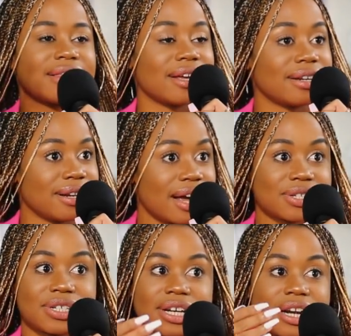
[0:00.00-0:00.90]
Then
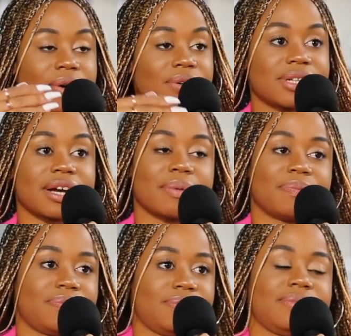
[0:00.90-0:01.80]
last year now it's like
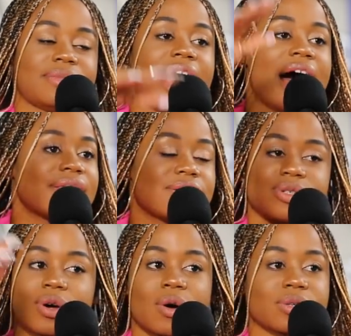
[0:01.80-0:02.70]
other
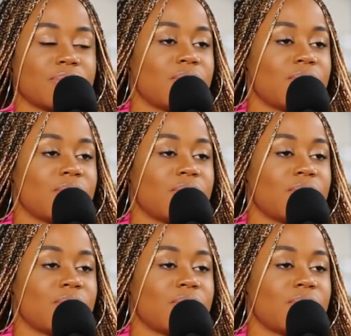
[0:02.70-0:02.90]
songs.